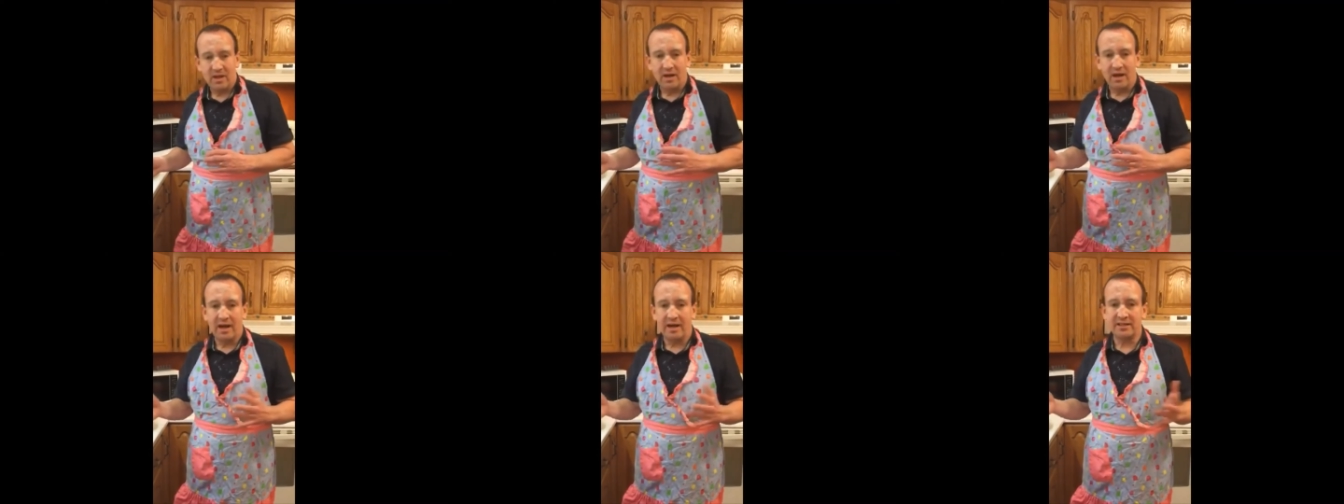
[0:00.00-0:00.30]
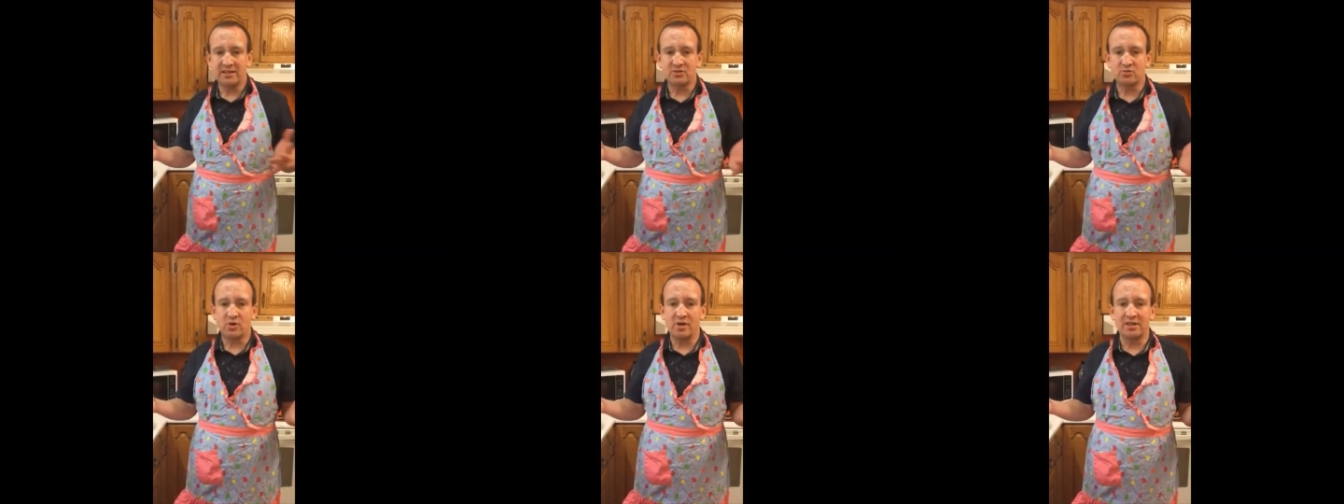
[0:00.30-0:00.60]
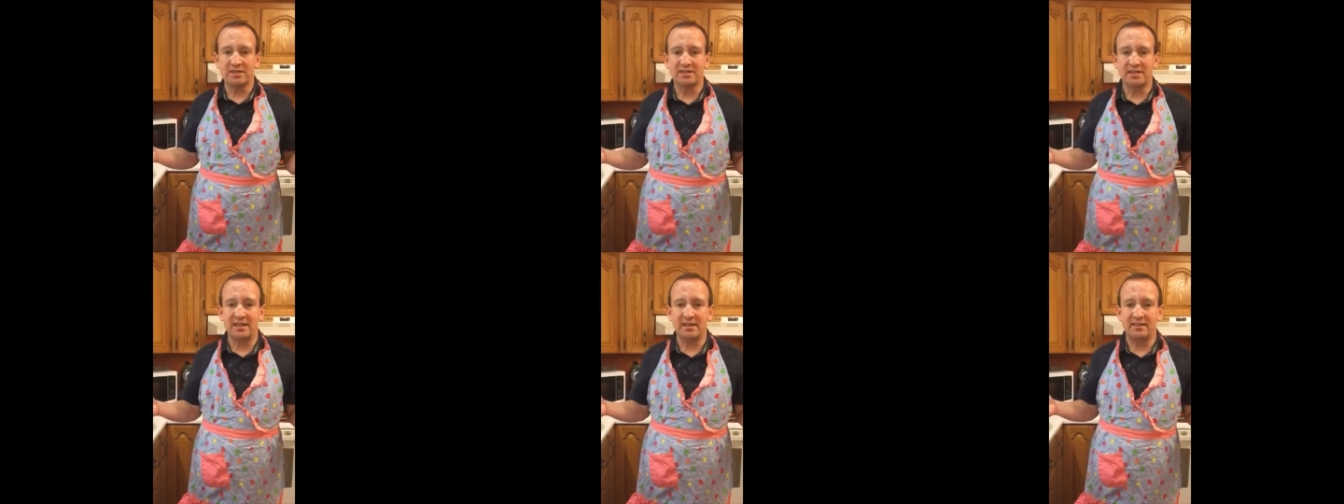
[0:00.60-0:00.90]
I just want
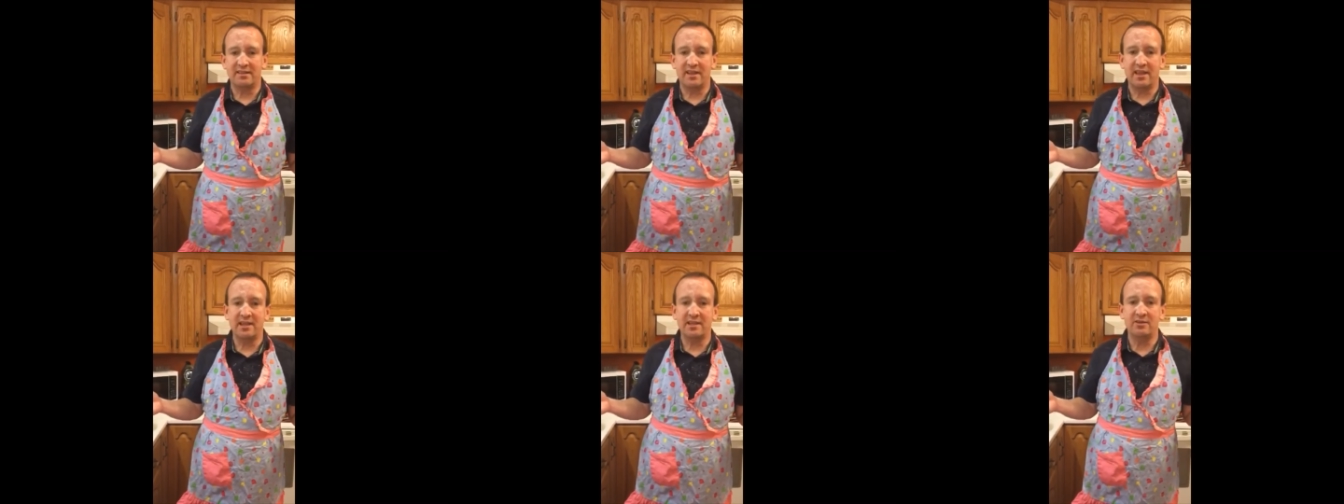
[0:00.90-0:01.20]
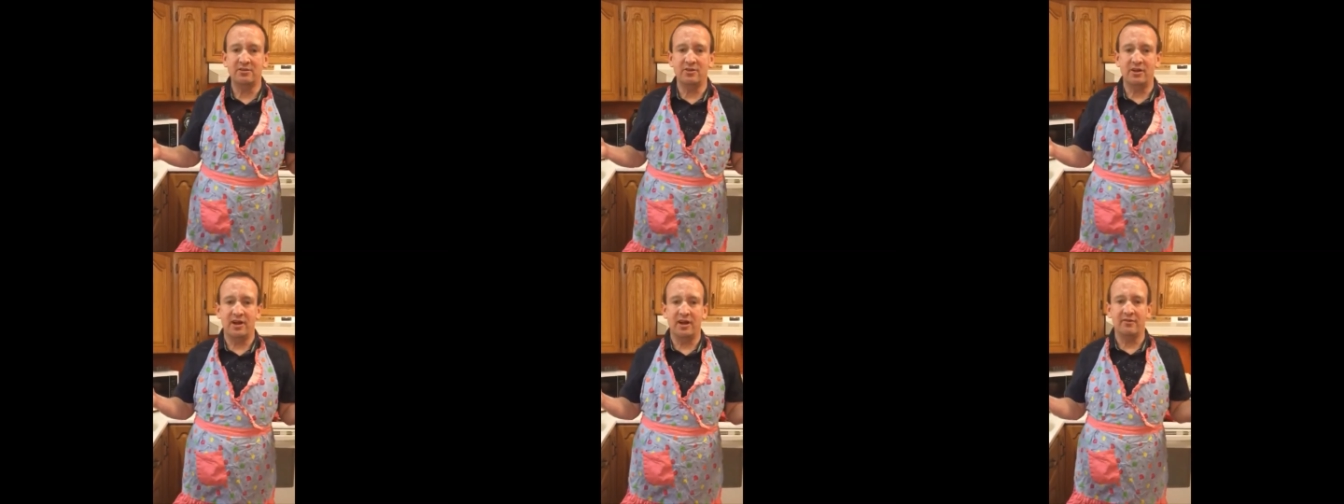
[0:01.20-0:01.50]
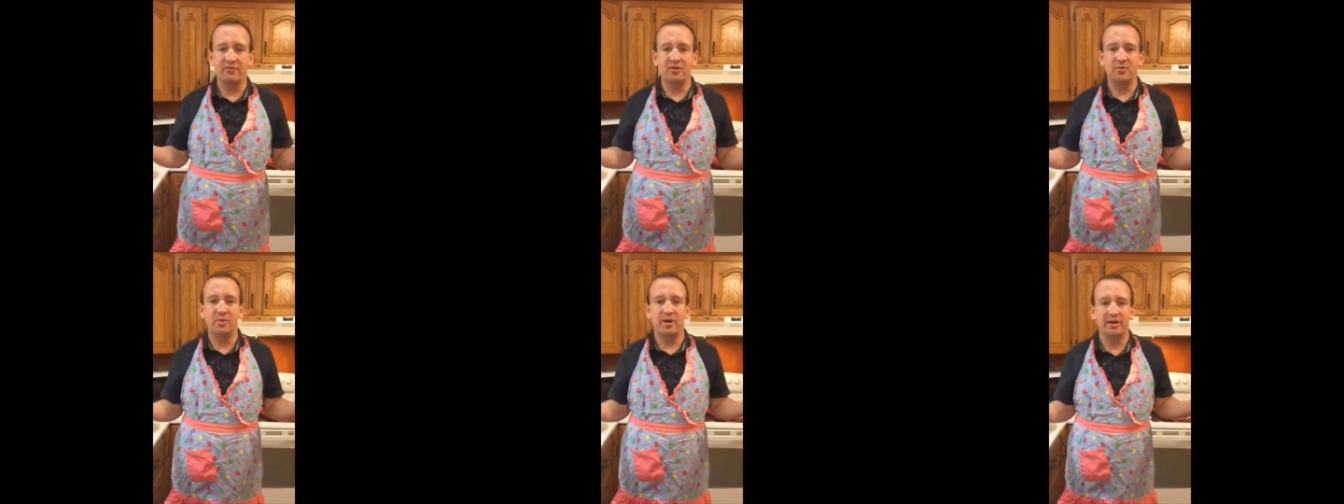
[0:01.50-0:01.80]
to say thank you to
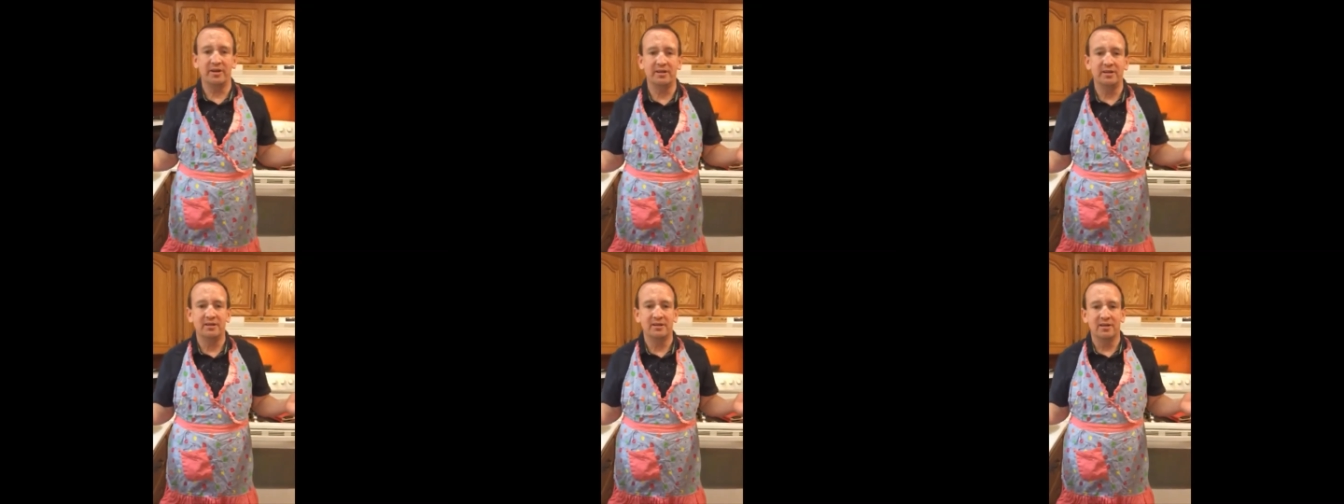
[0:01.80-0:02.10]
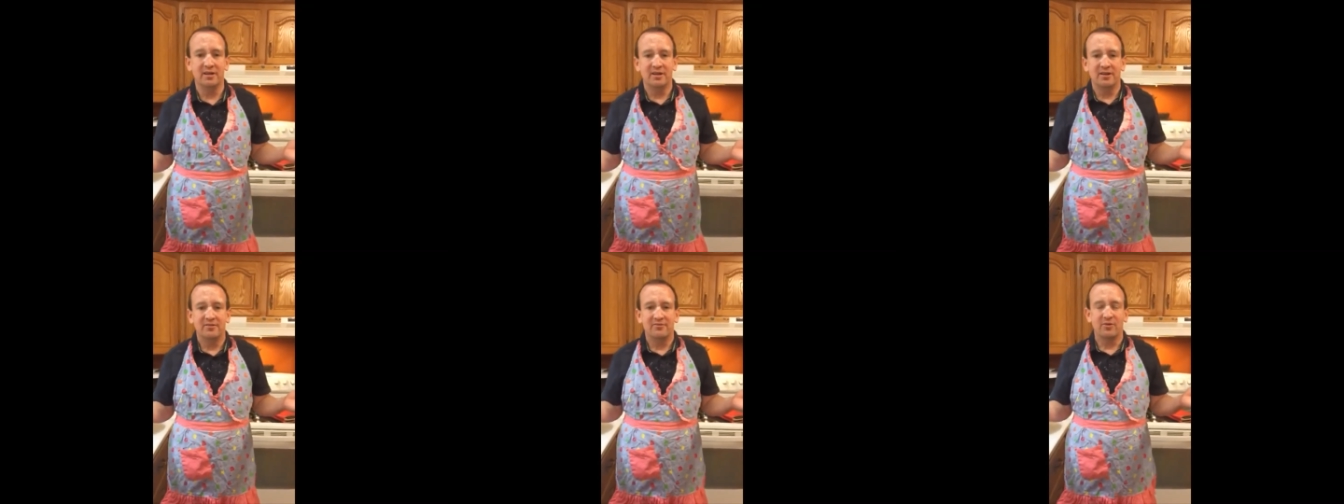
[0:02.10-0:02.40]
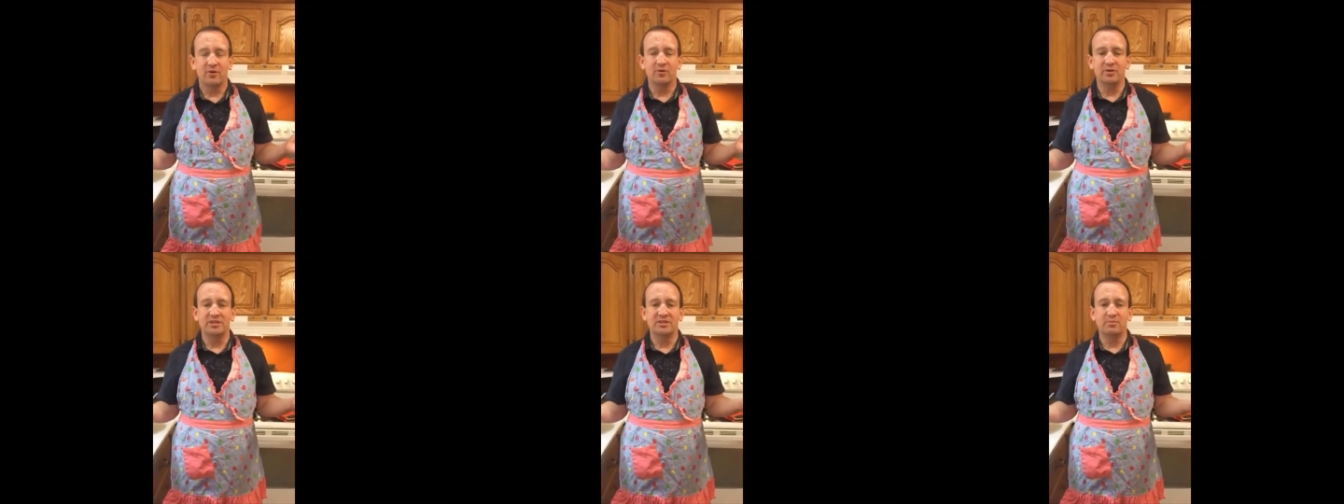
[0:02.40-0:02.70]
everybody
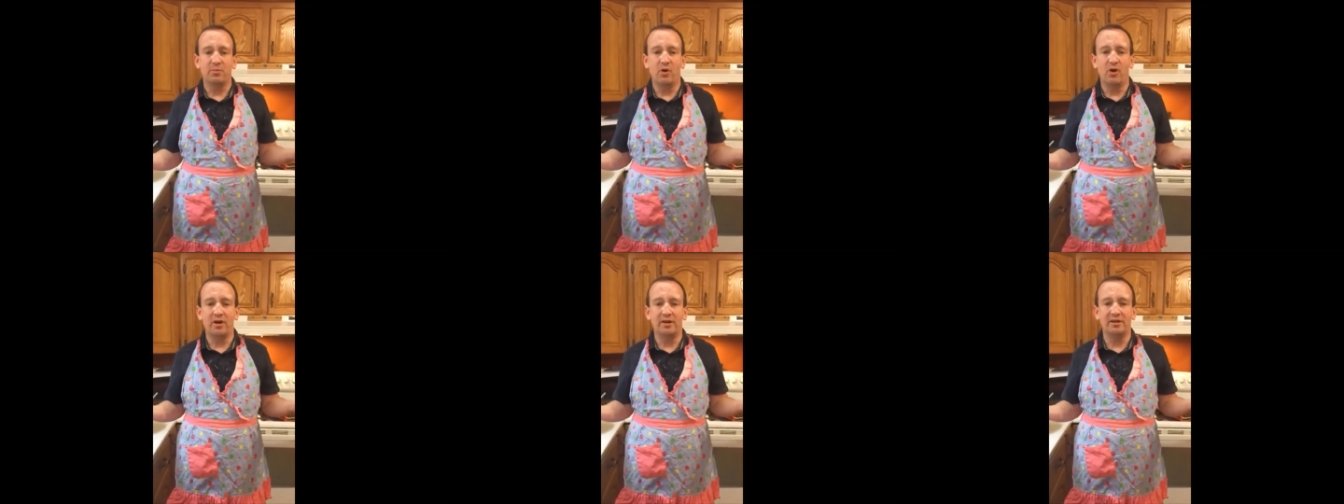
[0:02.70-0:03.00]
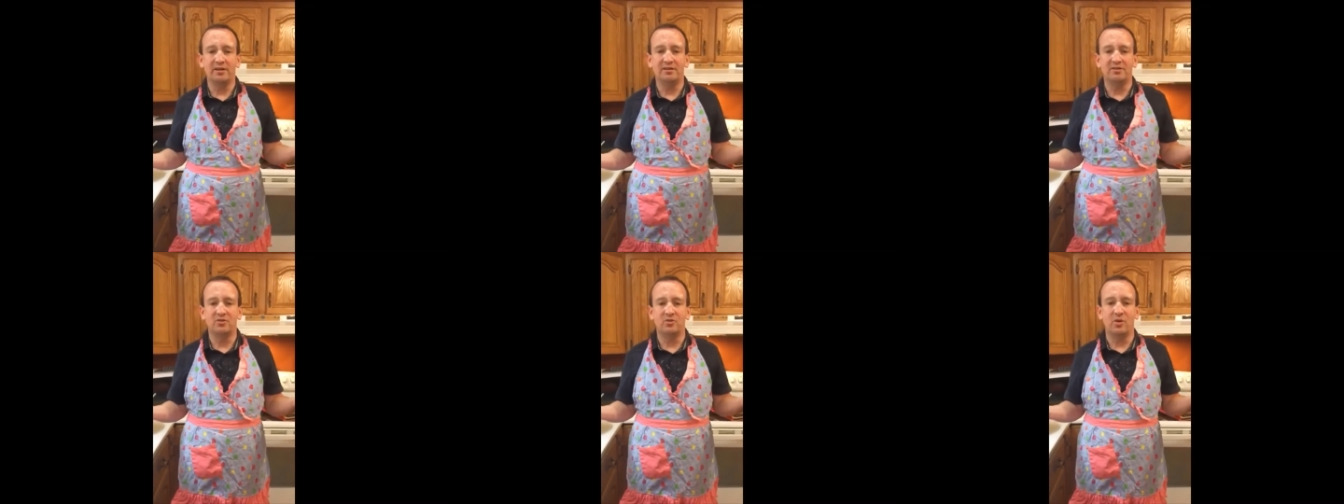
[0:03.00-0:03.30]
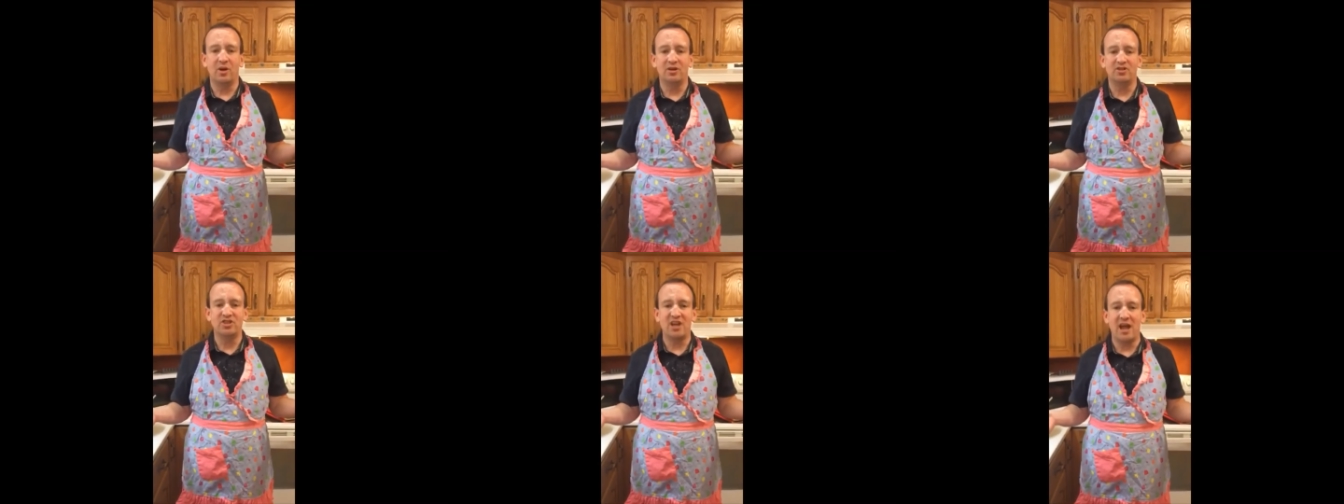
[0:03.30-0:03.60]
for responding to
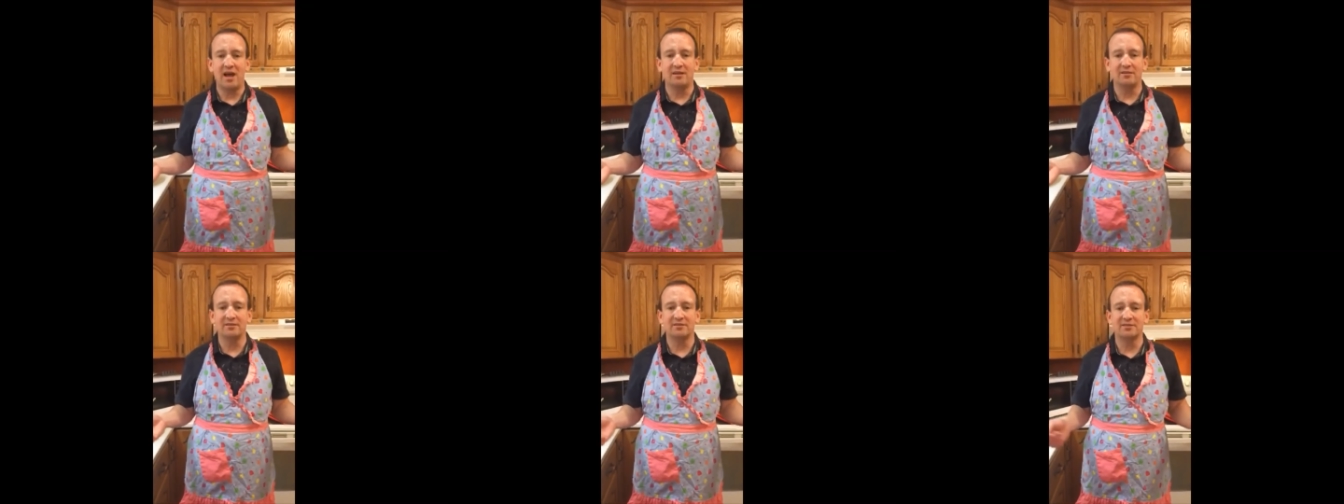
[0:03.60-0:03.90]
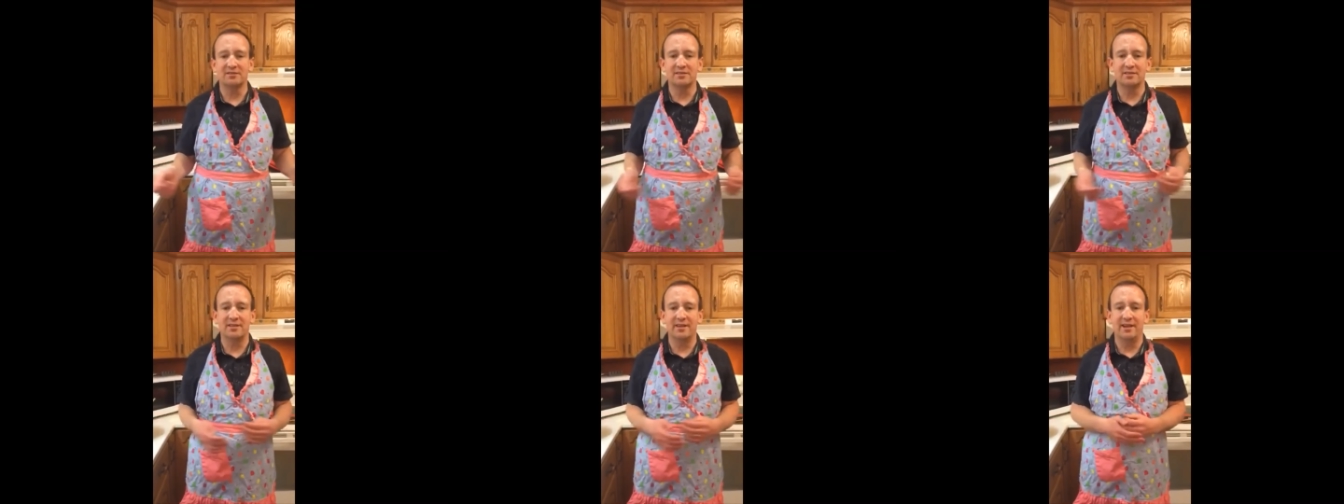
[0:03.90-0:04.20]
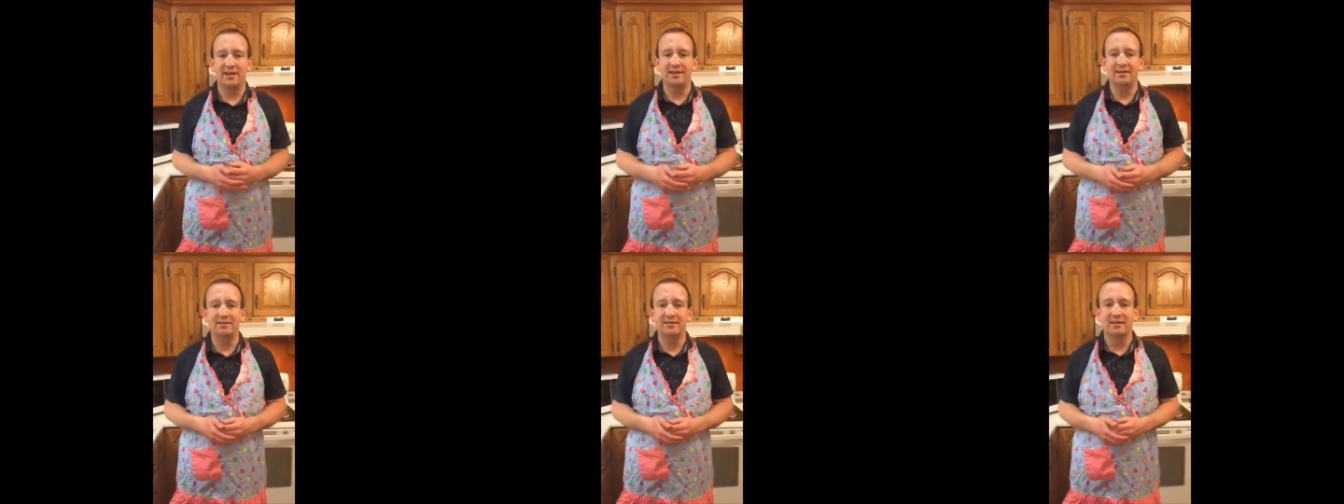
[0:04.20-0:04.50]
our challenge
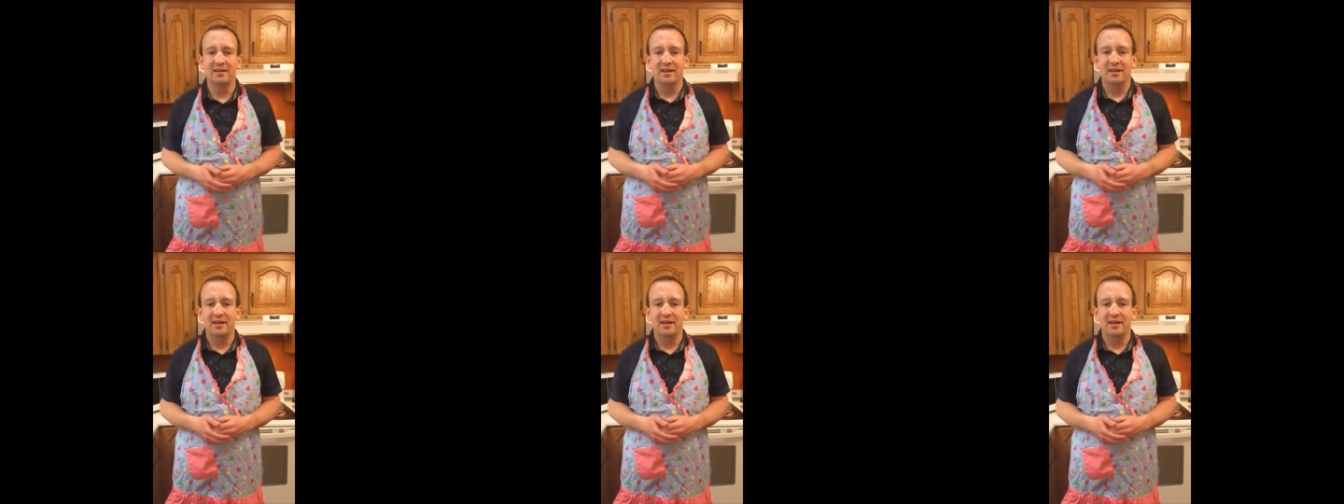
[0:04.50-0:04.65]
today.